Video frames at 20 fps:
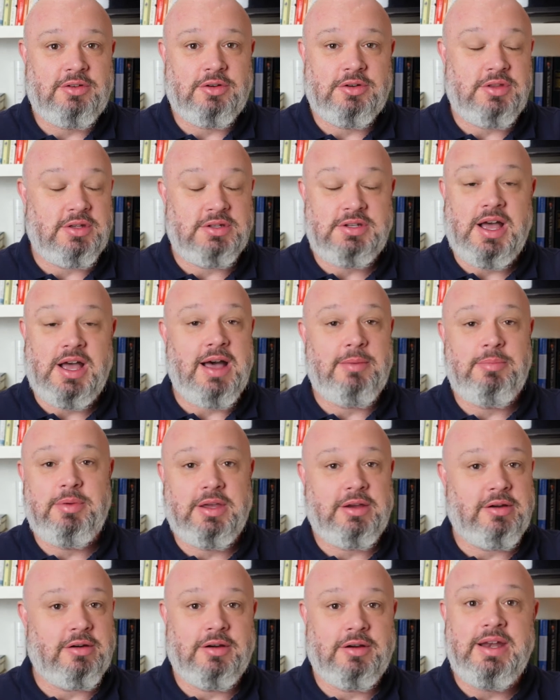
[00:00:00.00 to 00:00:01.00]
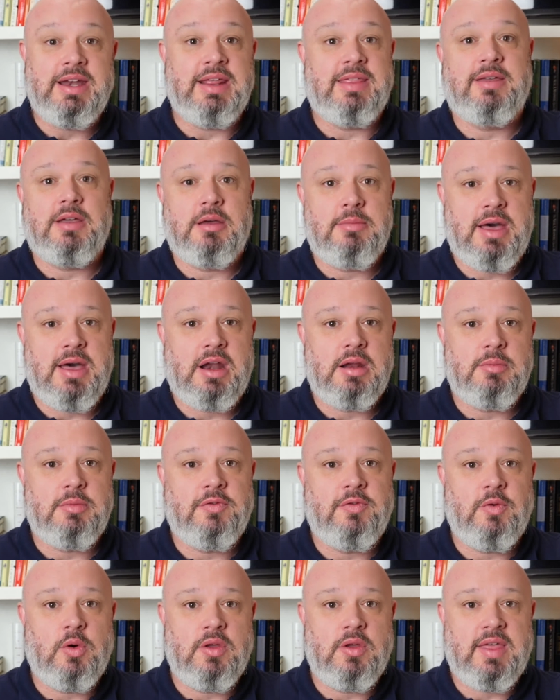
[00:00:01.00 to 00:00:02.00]
or the topic or anything about it
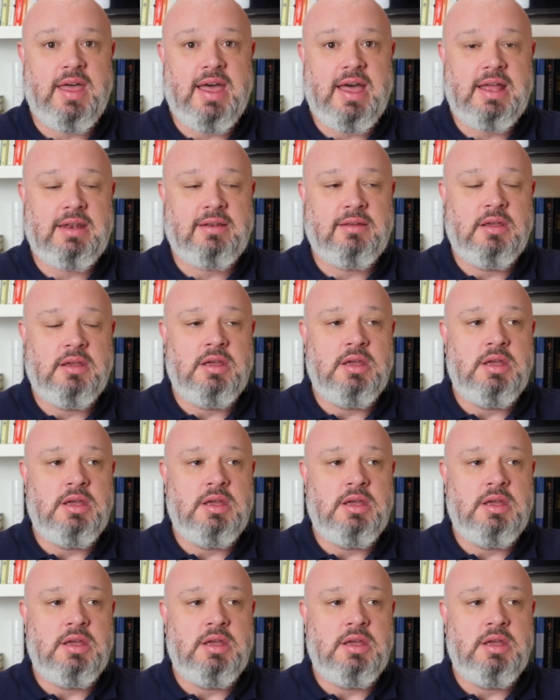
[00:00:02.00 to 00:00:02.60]
before that.